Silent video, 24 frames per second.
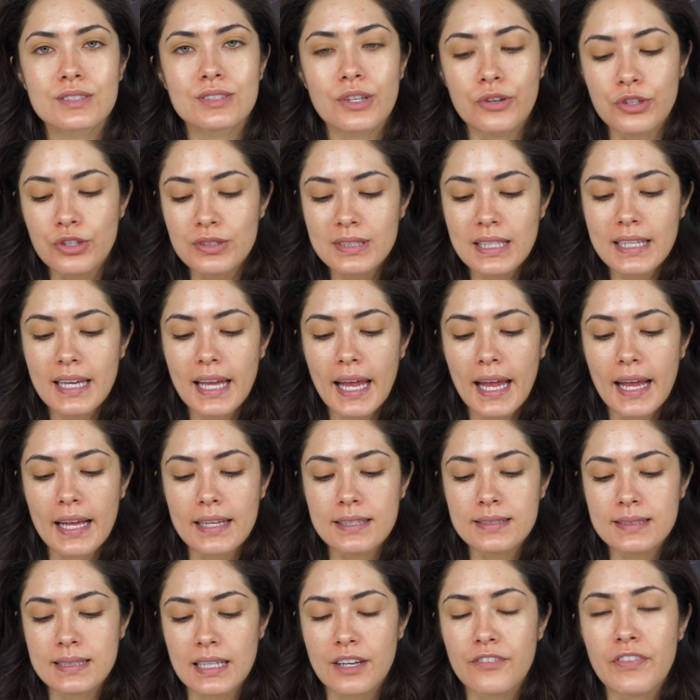So using
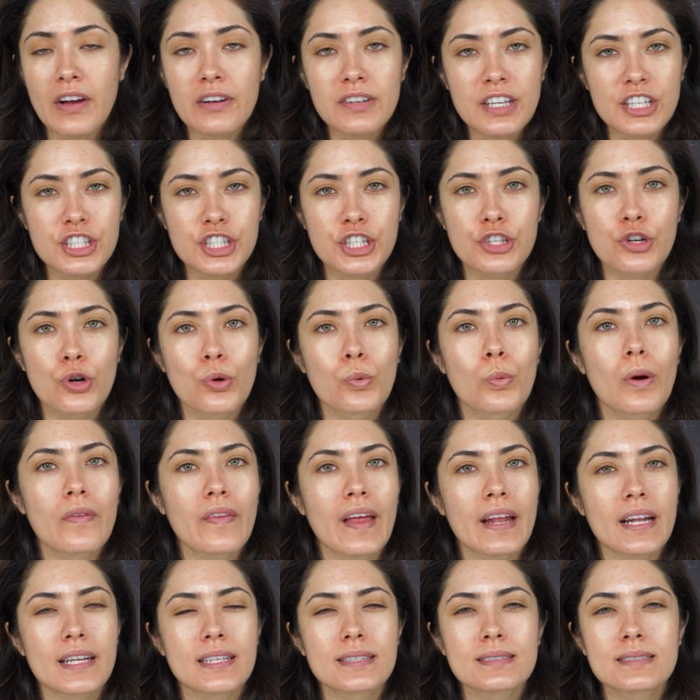a stick foundation or one
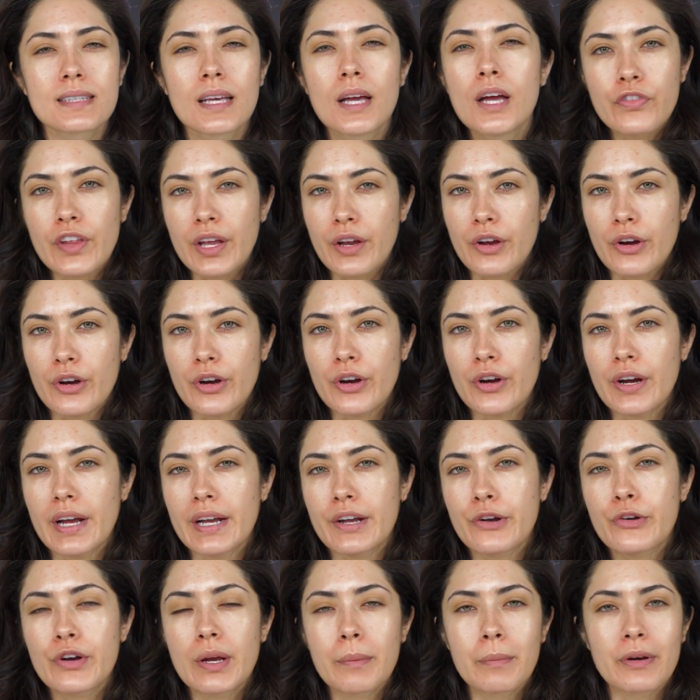that is thicker
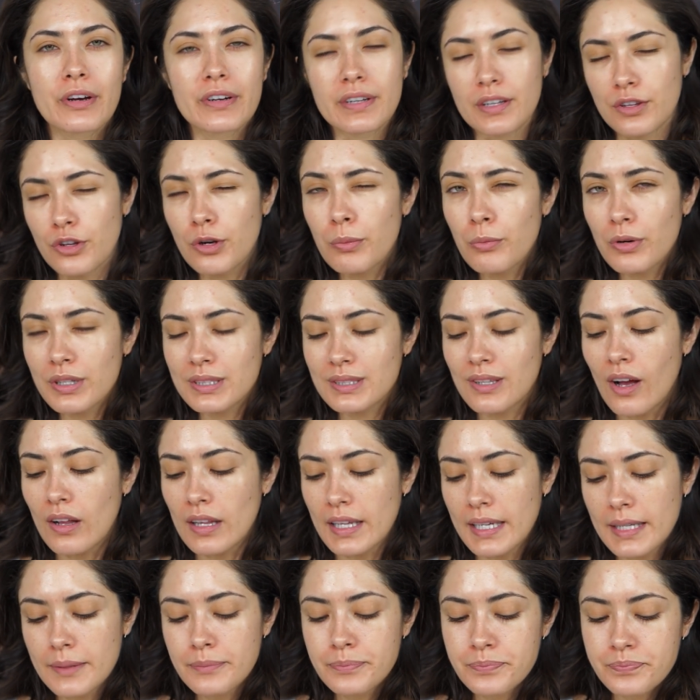and creamier and a little more
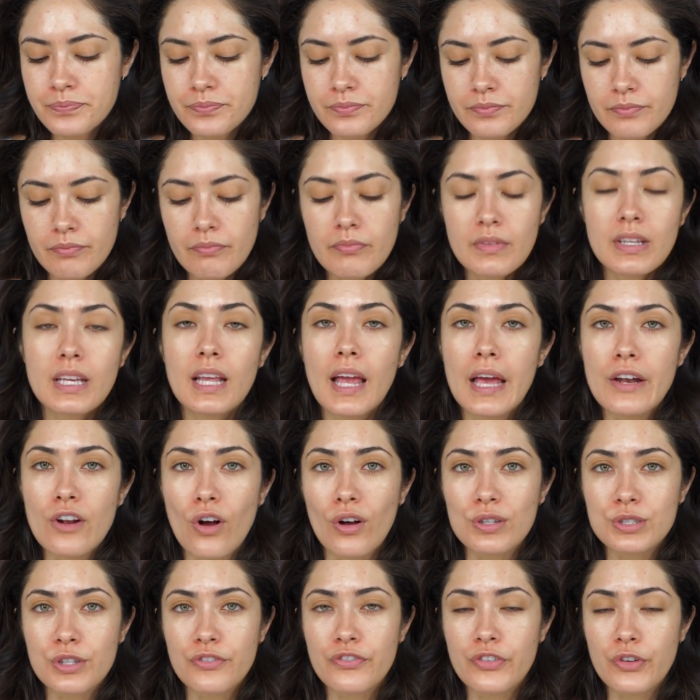solid and
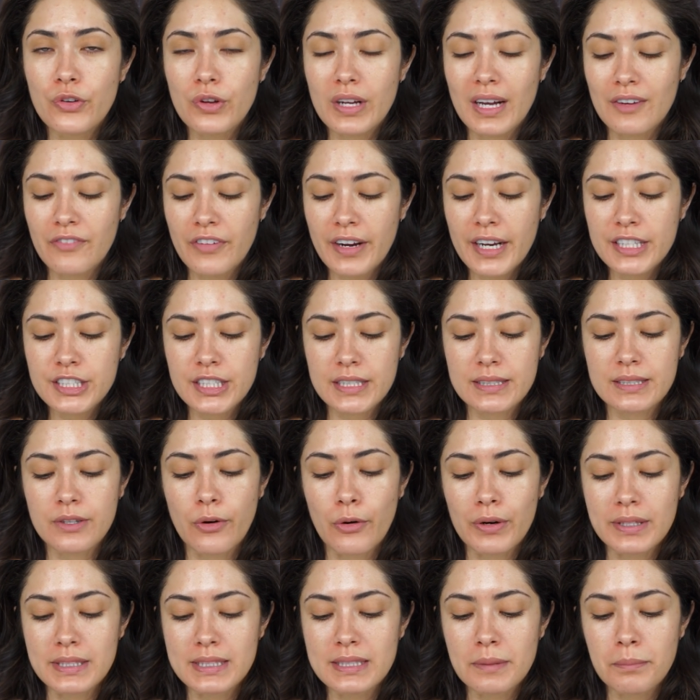also full coverage is
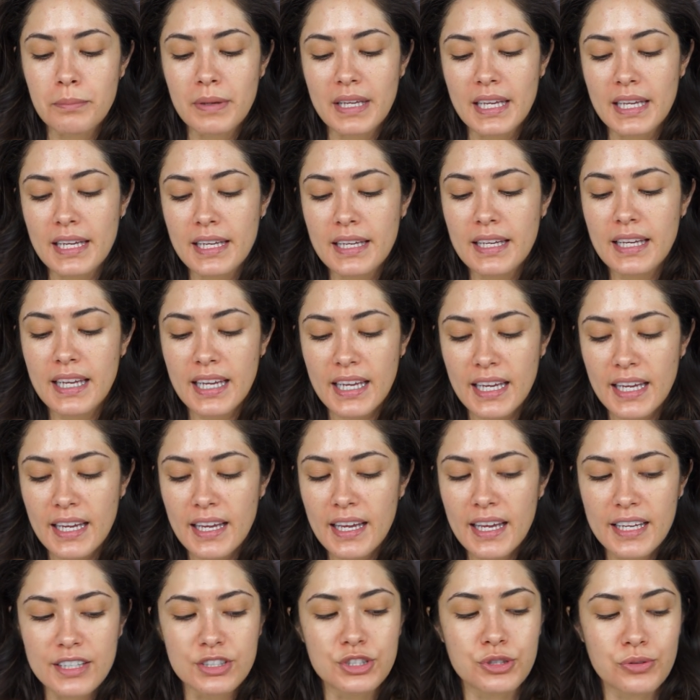going to be
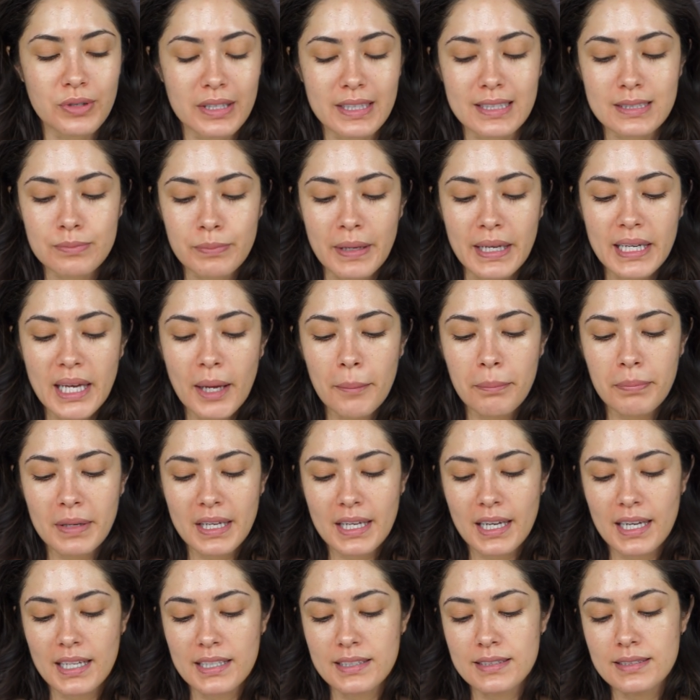key in doing this makeup
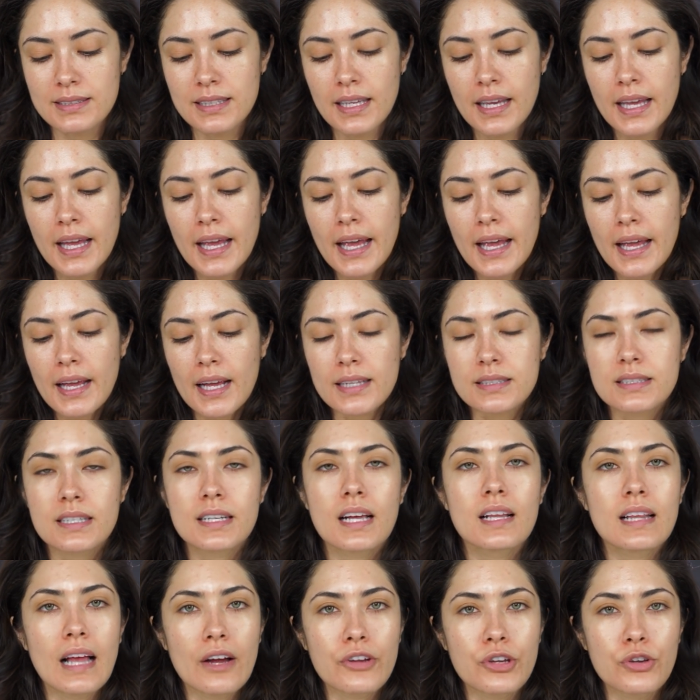because it's
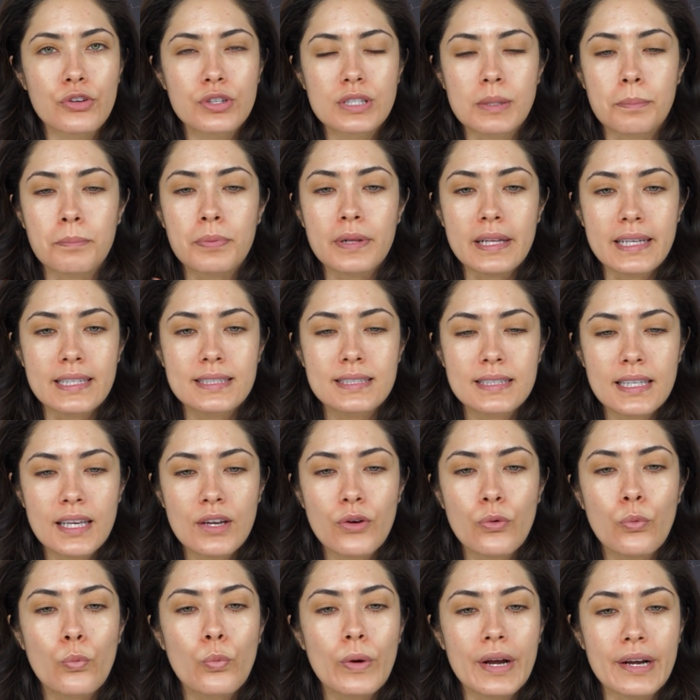gonna allow you to place
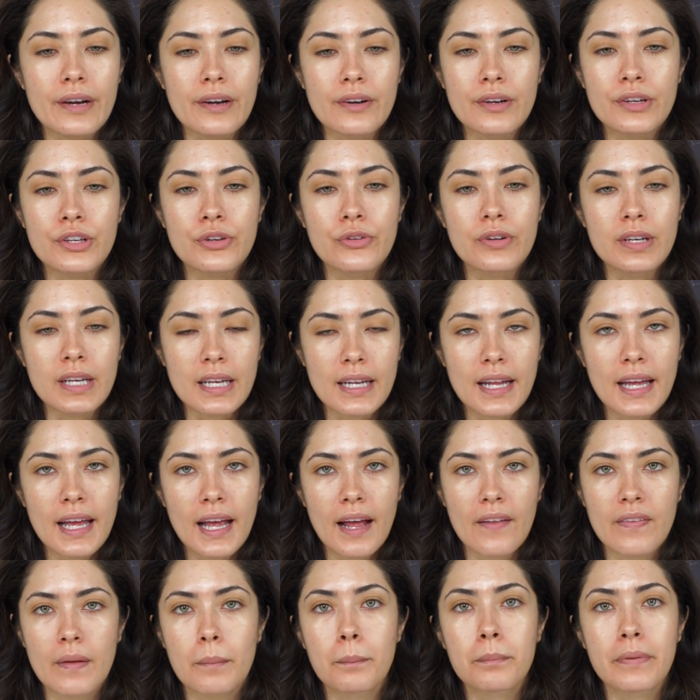it where you need it
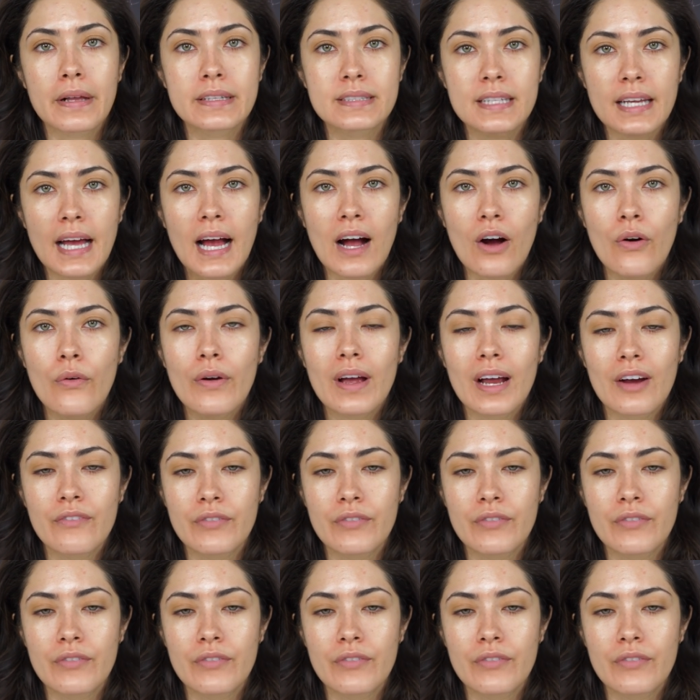and then blend it out